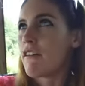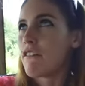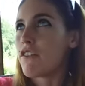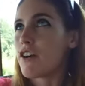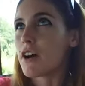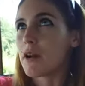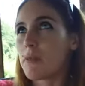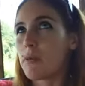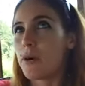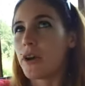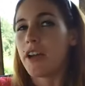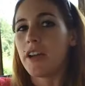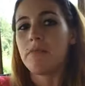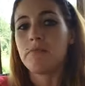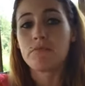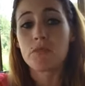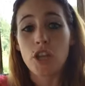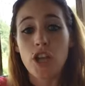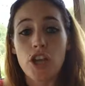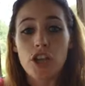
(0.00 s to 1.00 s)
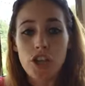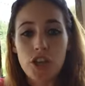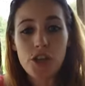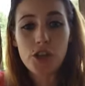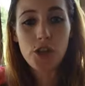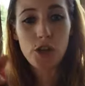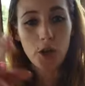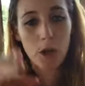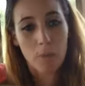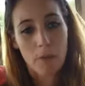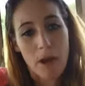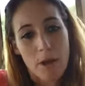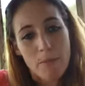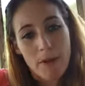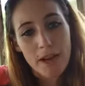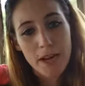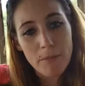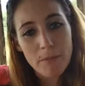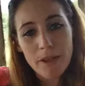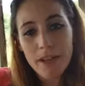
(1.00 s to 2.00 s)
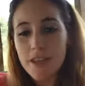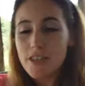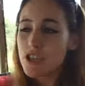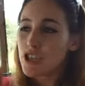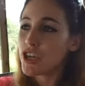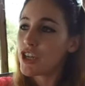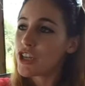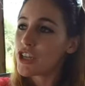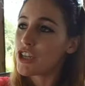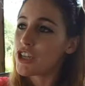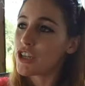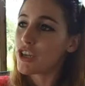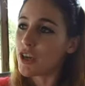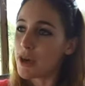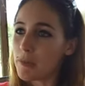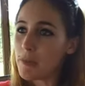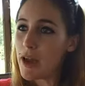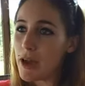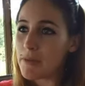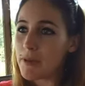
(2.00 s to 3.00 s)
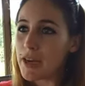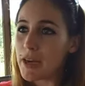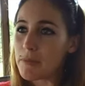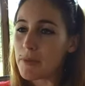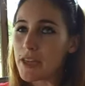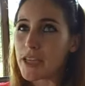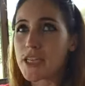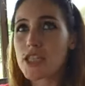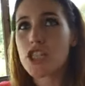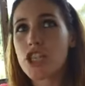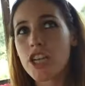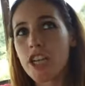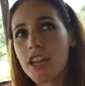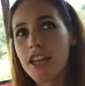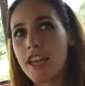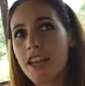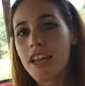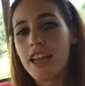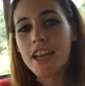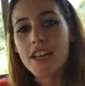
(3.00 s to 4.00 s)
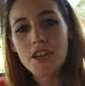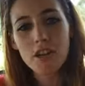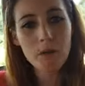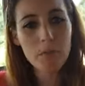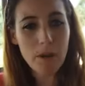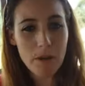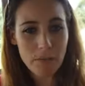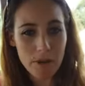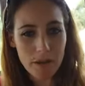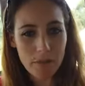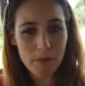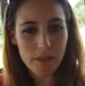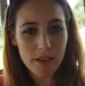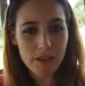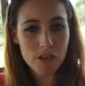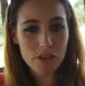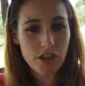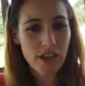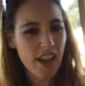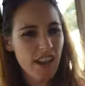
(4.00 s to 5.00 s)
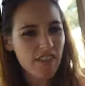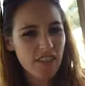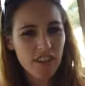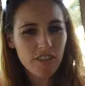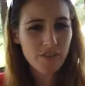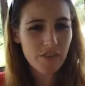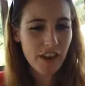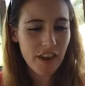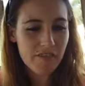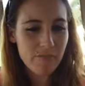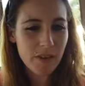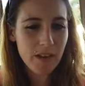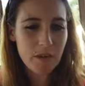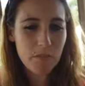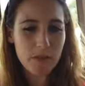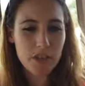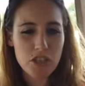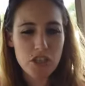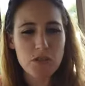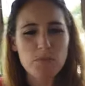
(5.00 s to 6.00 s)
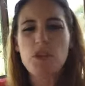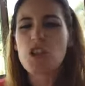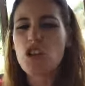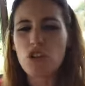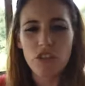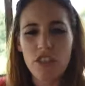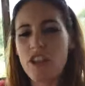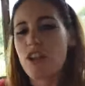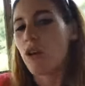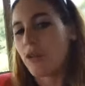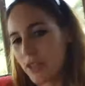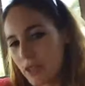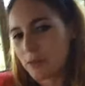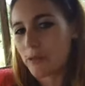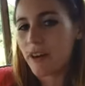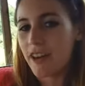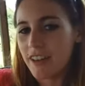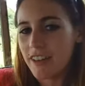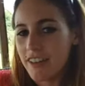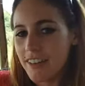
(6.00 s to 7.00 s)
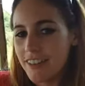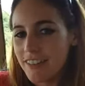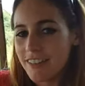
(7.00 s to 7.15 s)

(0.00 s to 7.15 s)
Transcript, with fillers: Fuck boy. You're my main bitch, you're my main bitch, and you're my main bitch. I have like five main bitches, but you're the only one.